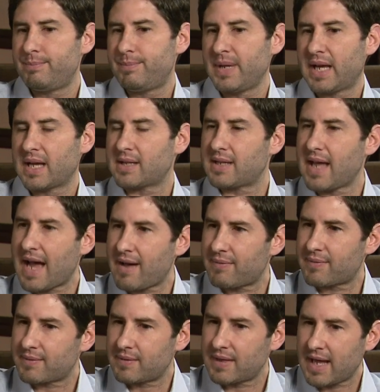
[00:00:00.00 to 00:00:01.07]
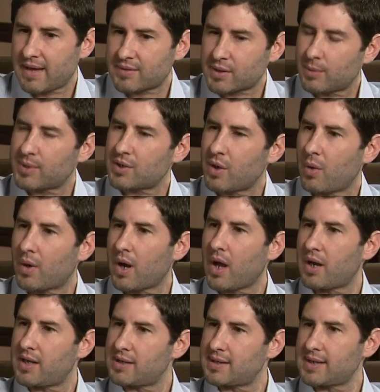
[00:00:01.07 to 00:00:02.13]
because they have they have so much going
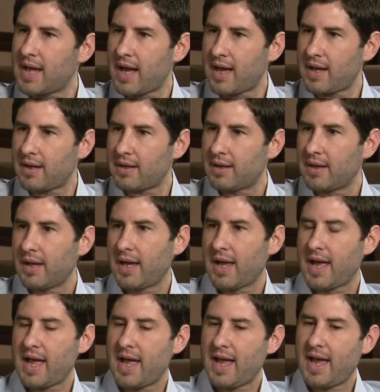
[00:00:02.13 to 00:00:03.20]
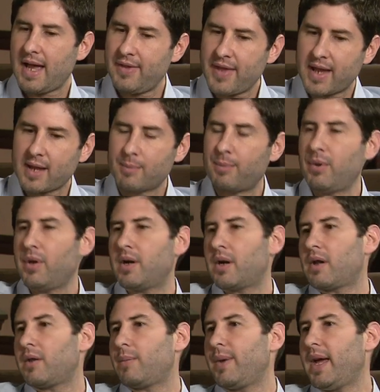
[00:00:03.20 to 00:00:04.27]
on inside, and they can put it
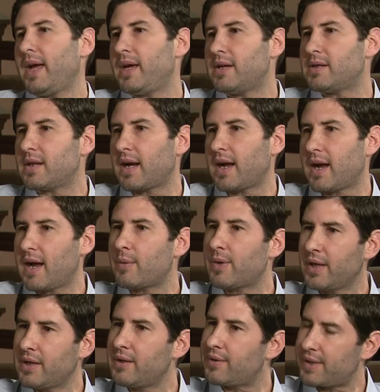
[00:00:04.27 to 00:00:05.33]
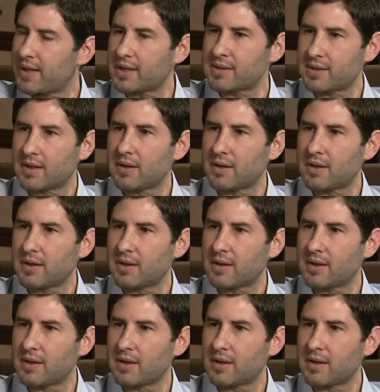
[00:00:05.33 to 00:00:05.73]
on the page. And I, I really do think it's